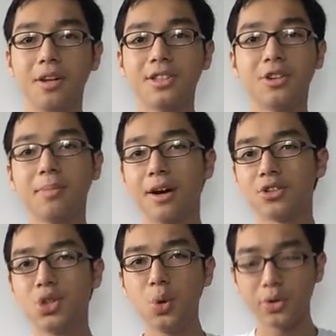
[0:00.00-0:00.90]
until
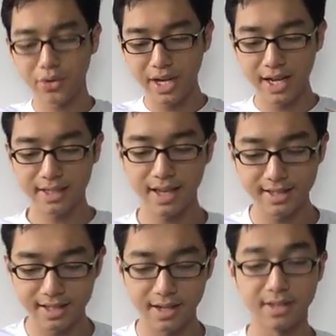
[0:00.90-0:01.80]
about 200 years
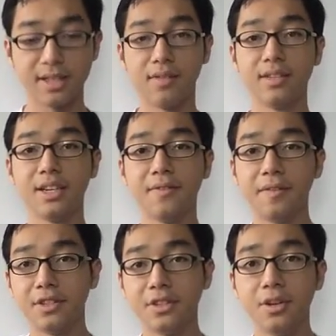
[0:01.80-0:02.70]
later in
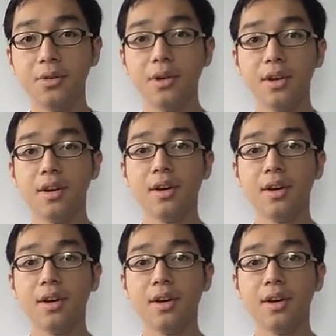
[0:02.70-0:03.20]
1752.